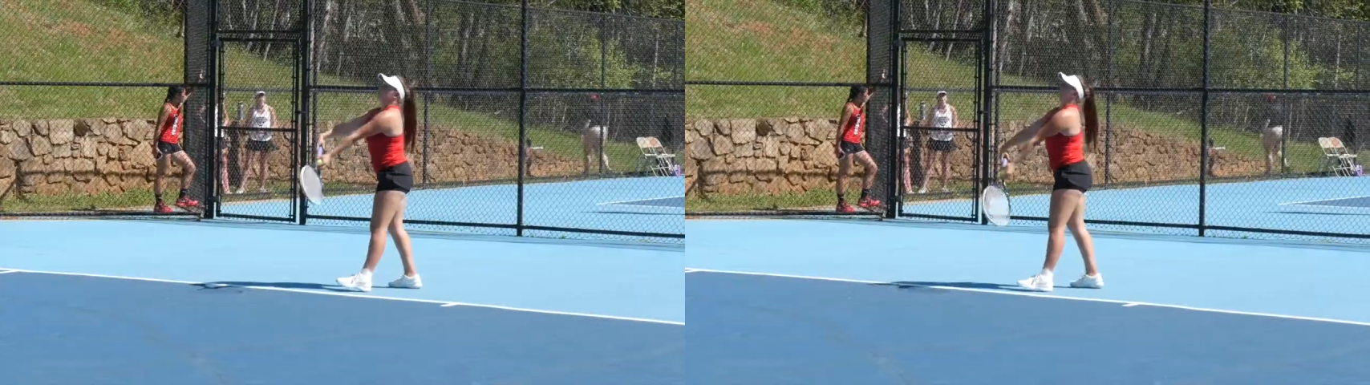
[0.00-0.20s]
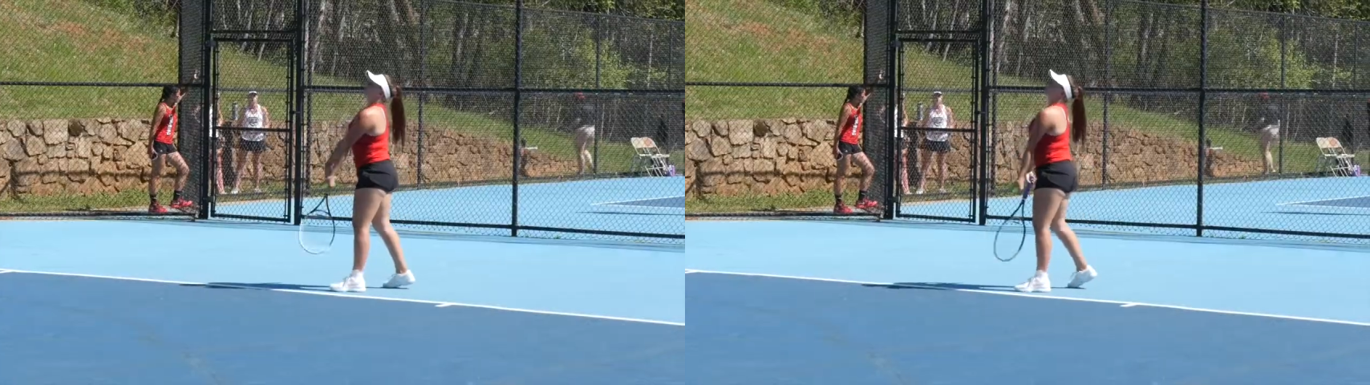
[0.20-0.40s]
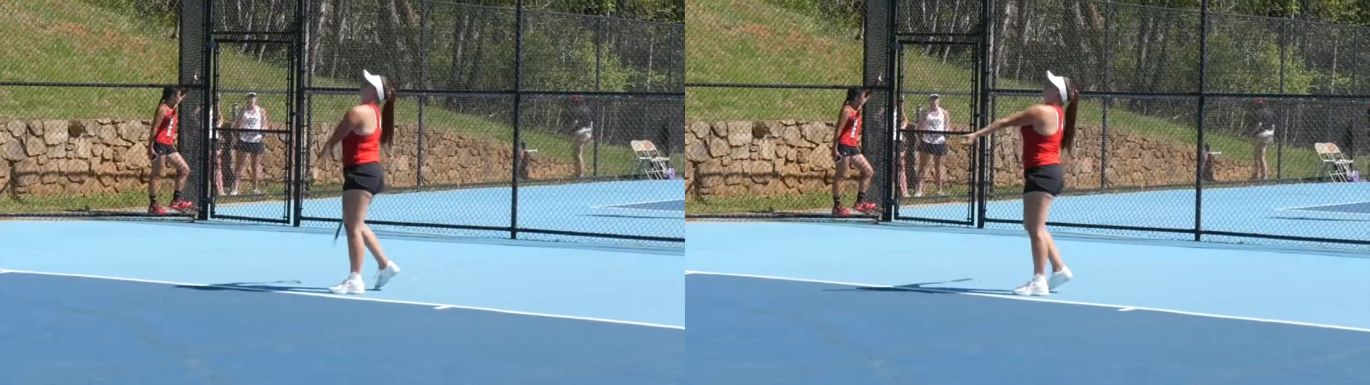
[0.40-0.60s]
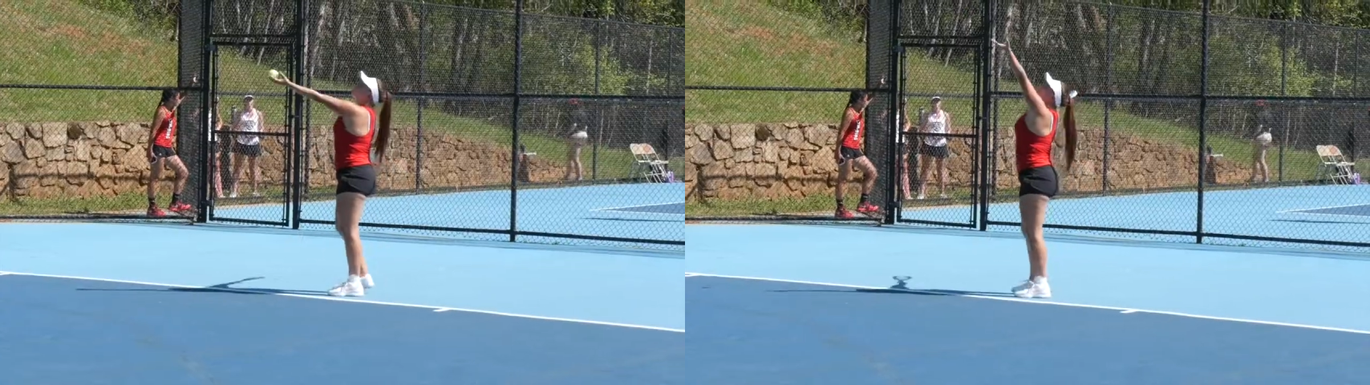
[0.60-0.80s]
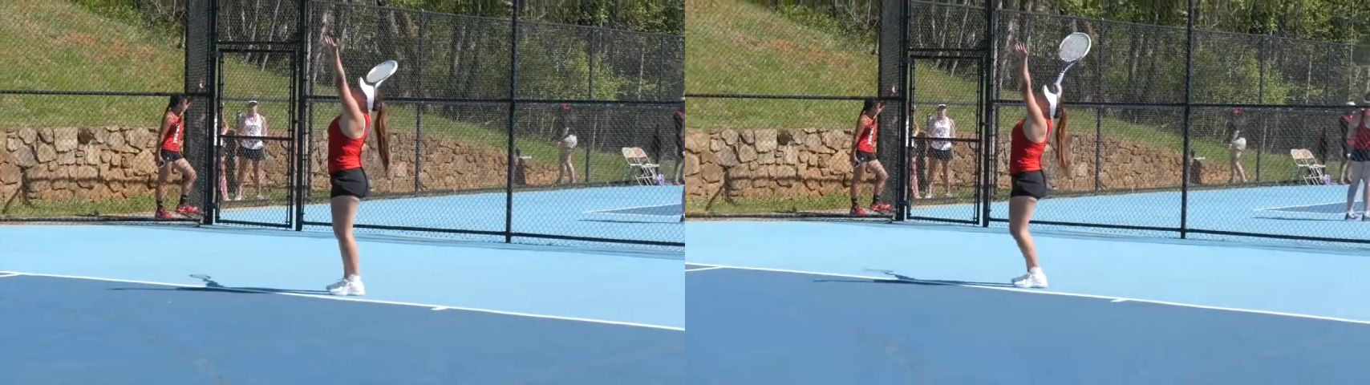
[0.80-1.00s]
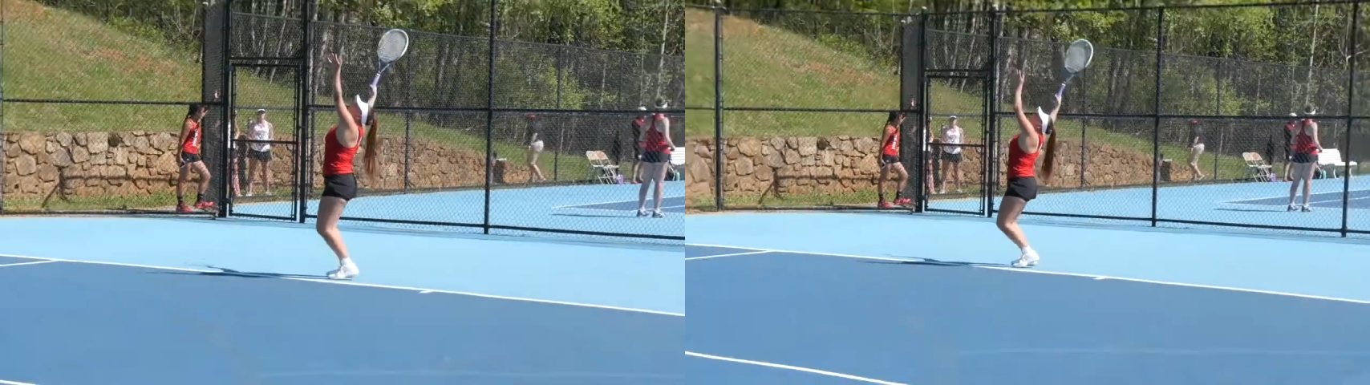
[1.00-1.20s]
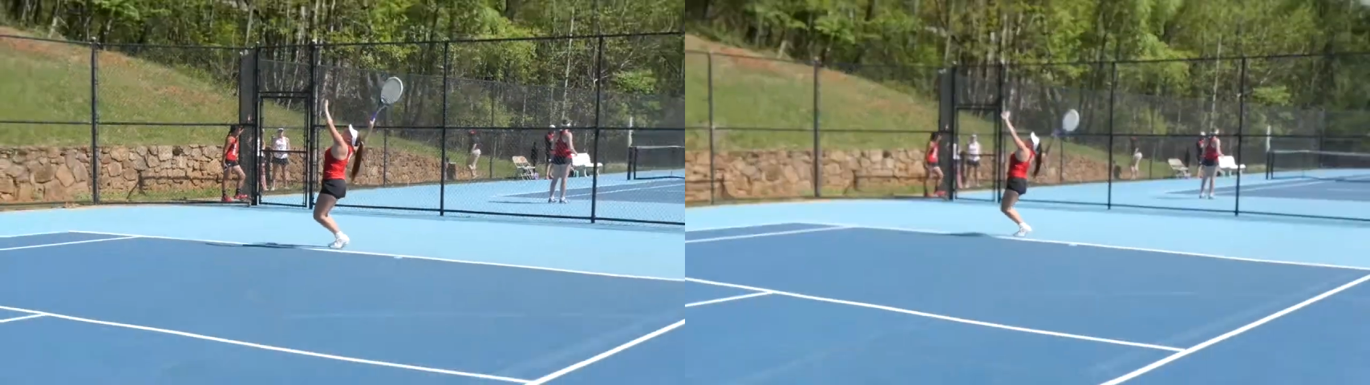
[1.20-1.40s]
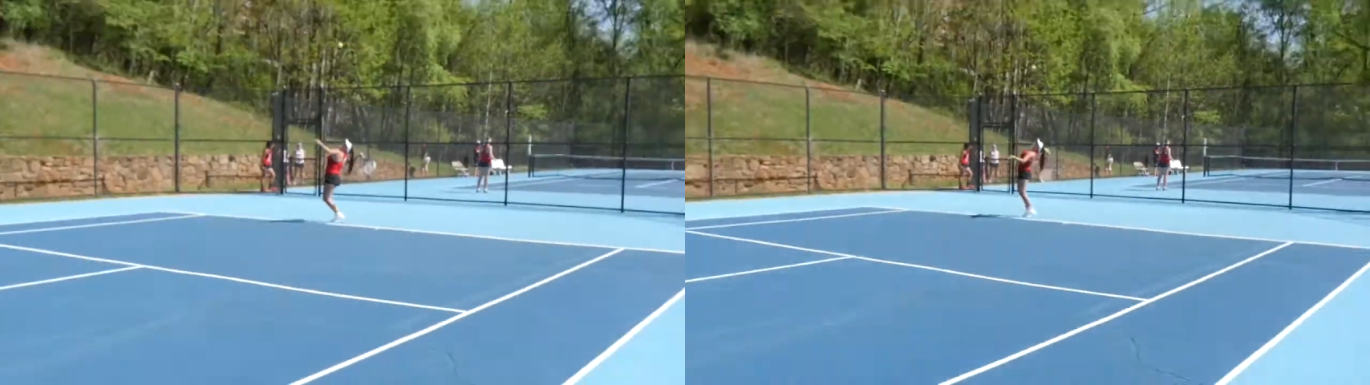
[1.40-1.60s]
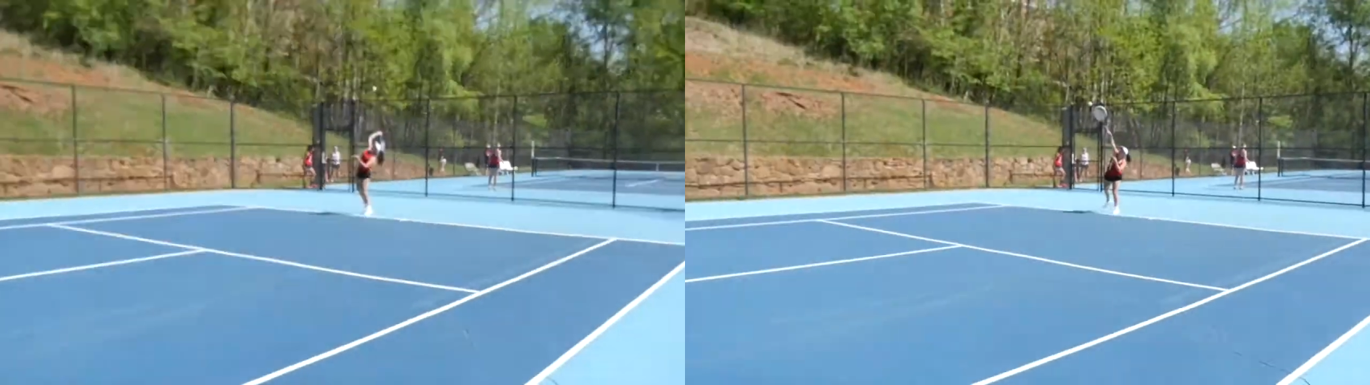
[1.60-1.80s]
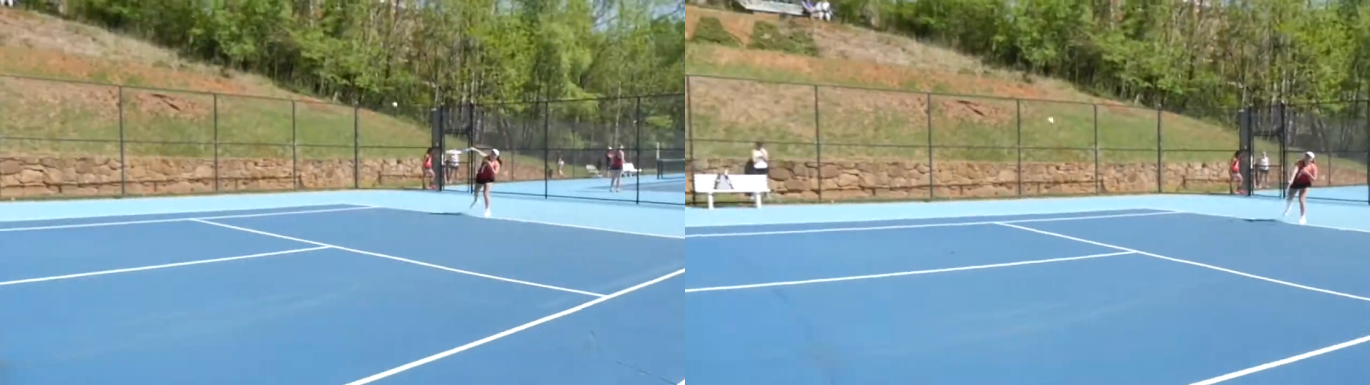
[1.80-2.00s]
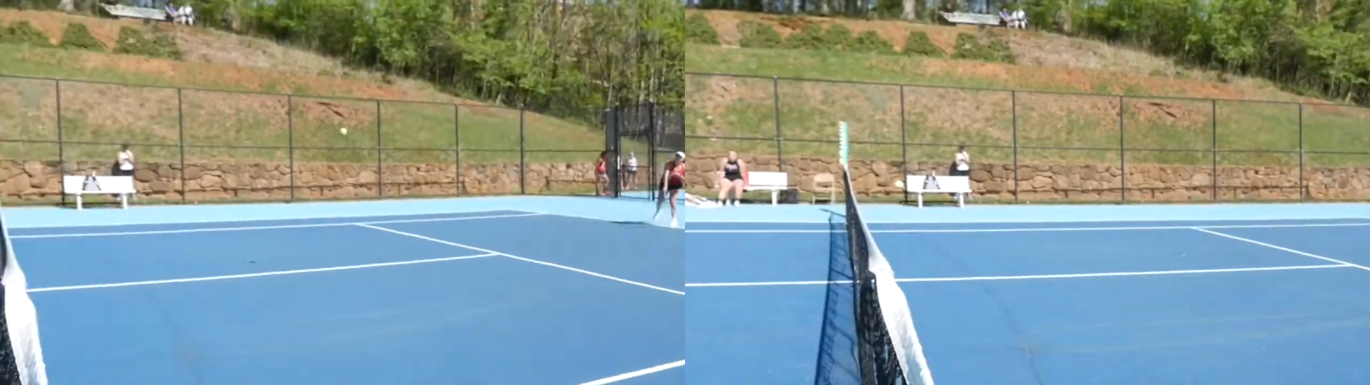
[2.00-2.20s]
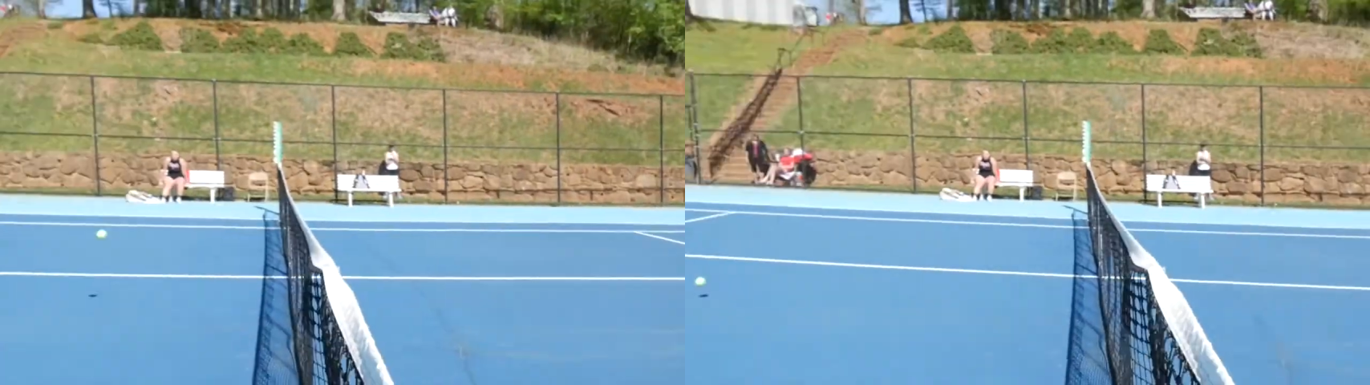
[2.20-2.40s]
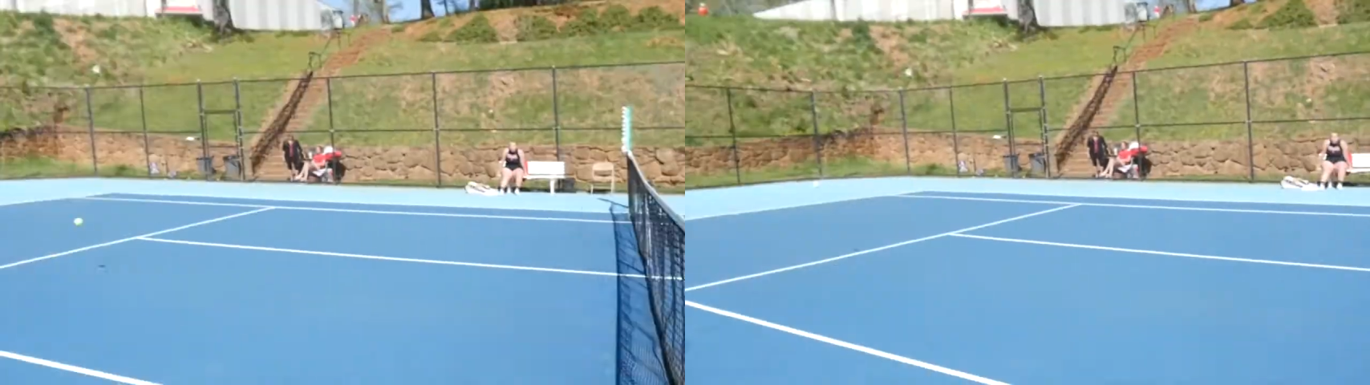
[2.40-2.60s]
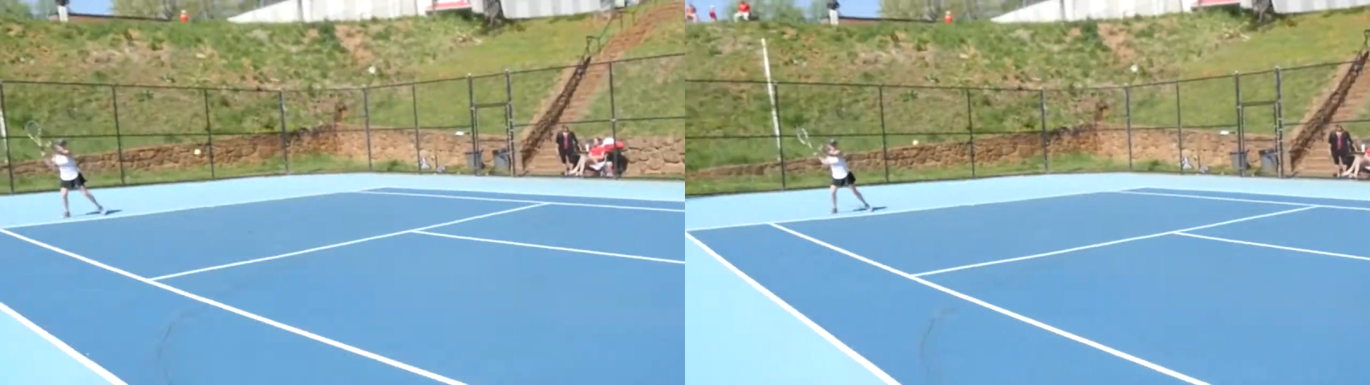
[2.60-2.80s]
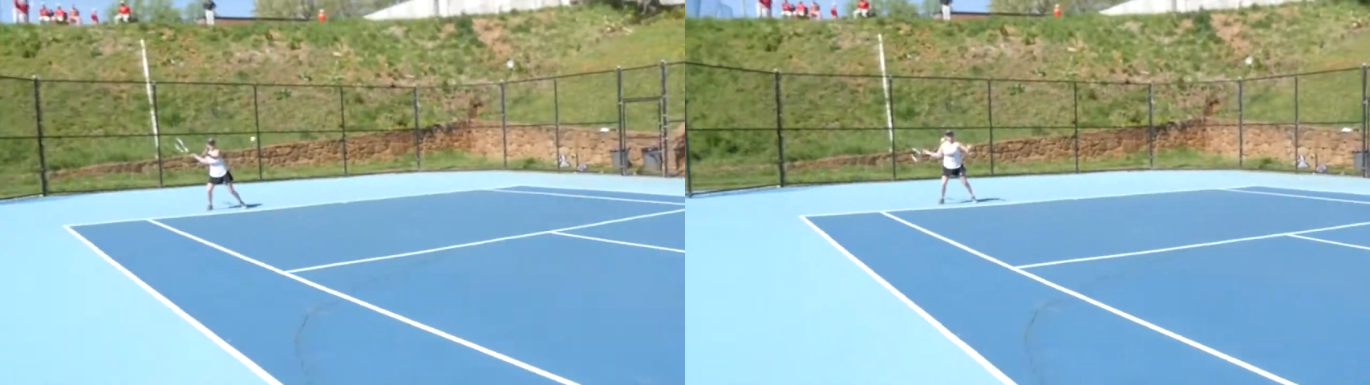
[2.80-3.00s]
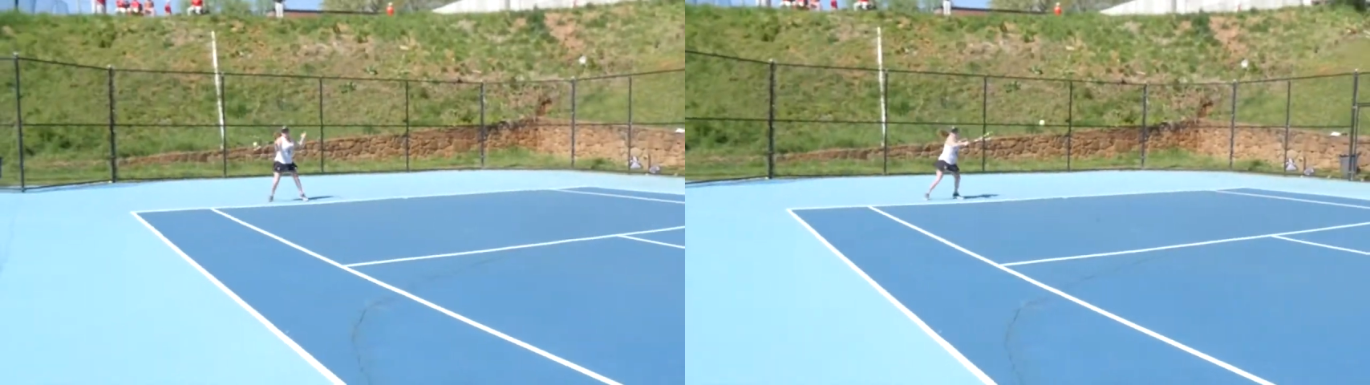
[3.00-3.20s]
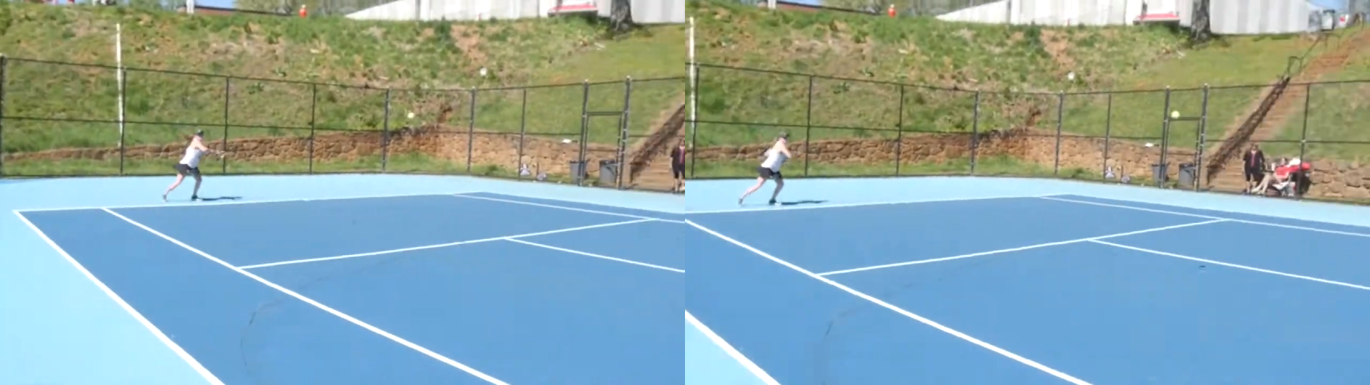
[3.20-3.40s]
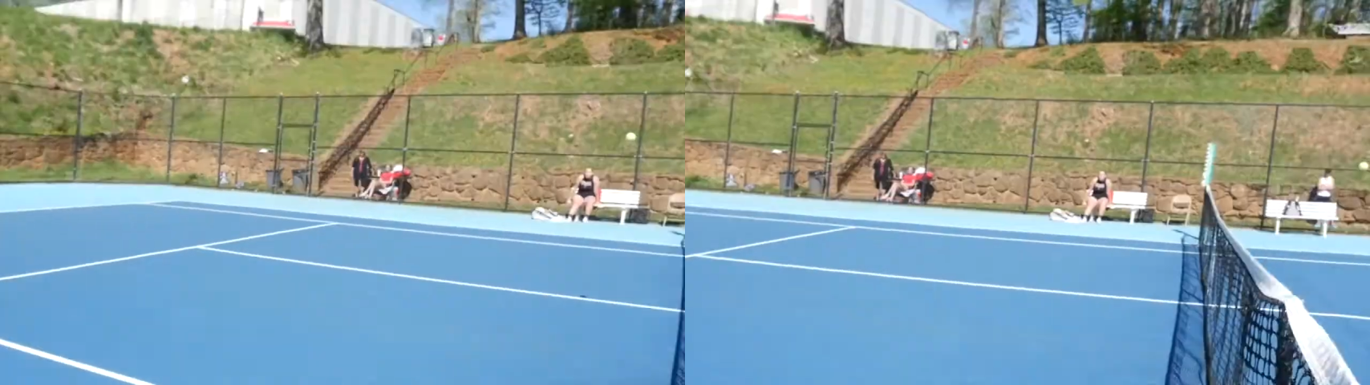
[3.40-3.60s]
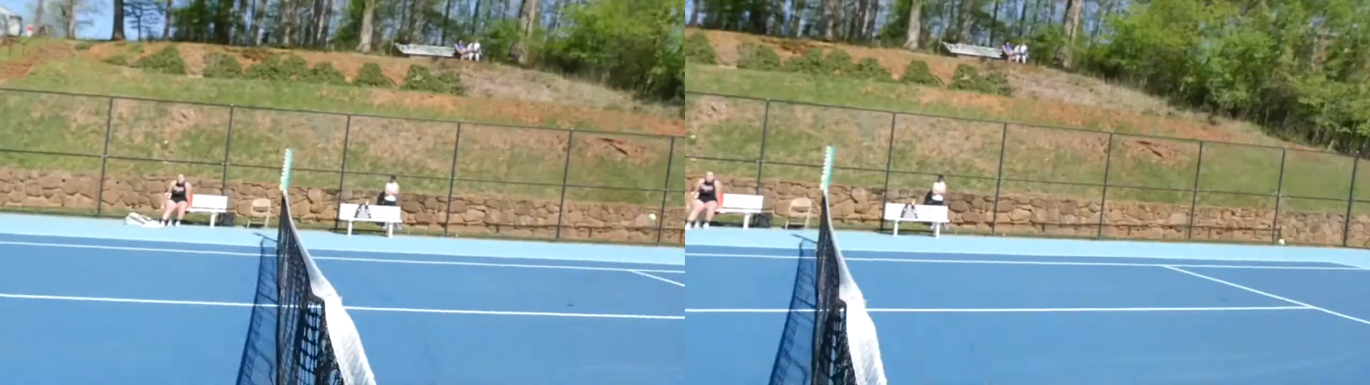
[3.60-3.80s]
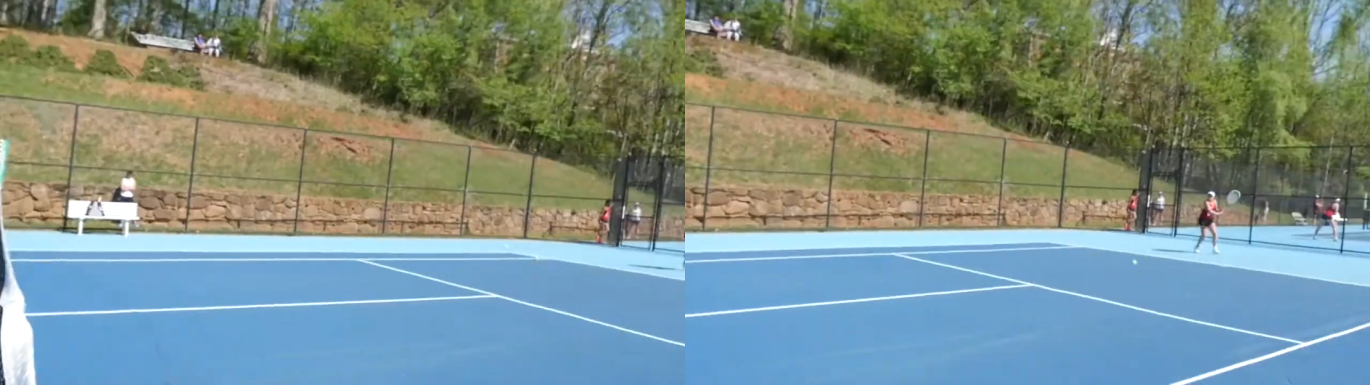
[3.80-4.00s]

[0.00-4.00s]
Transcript: No face is visible, so there are no lips to read.